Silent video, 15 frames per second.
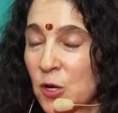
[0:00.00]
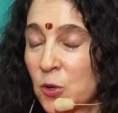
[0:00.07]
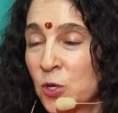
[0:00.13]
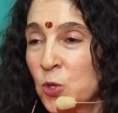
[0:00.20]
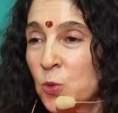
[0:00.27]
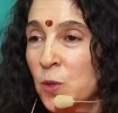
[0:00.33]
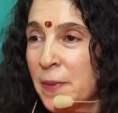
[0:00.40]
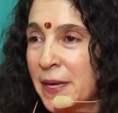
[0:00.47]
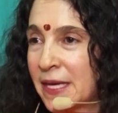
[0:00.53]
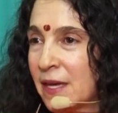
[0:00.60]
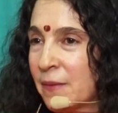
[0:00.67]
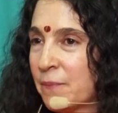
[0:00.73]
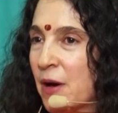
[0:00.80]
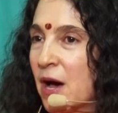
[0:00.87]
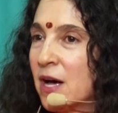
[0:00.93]
or you were
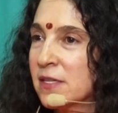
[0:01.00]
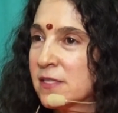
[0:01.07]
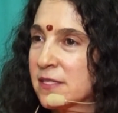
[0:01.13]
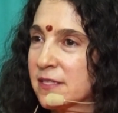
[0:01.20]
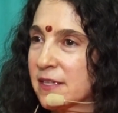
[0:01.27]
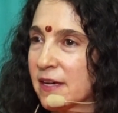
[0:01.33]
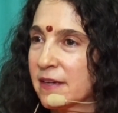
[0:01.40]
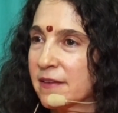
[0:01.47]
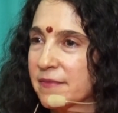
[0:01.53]
making pasta,